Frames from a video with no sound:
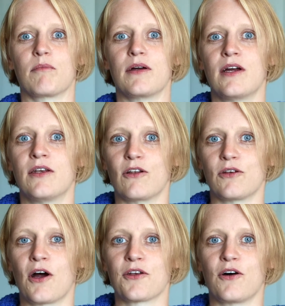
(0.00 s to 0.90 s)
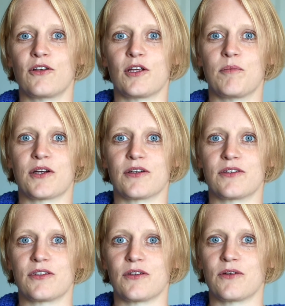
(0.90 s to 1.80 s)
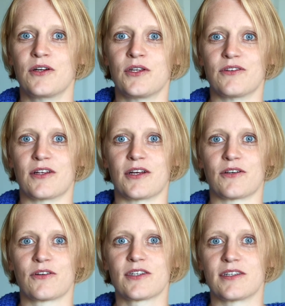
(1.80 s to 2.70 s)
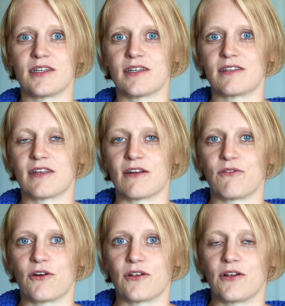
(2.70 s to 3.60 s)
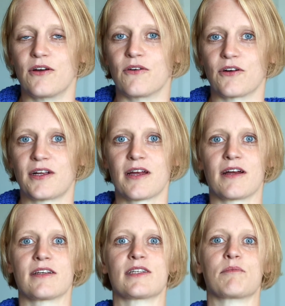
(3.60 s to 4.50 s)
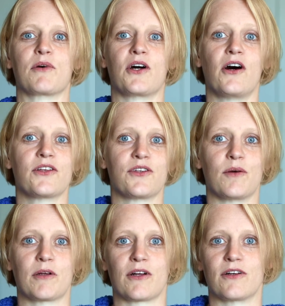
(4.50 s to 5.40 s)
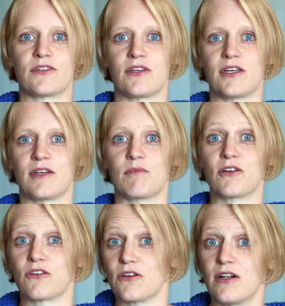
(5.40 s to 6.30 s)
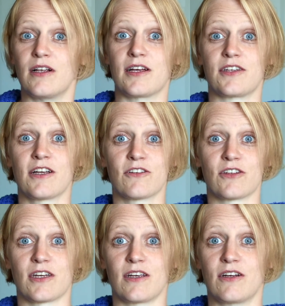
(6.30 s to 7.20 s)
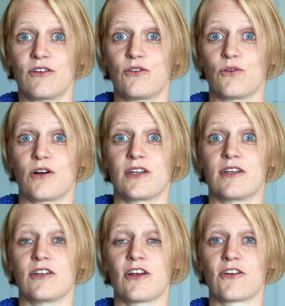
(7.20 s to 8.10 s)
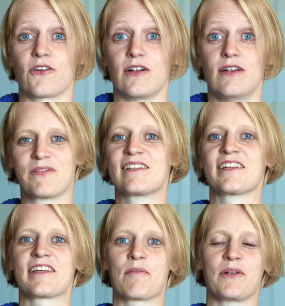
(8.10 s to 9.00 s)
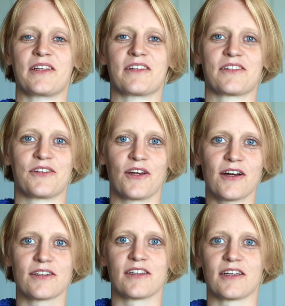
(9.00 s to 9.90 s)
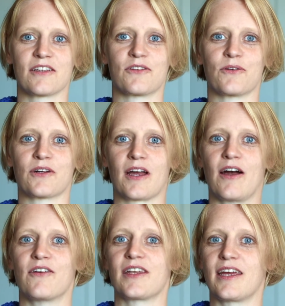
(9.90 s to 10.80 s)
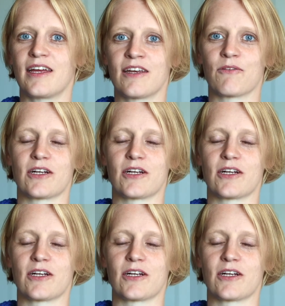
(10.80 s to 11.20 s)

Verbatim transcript: pump. Not only because you use electricity instead of oil or gas, but also because you need much less energy to run it in general. This example does not take into account any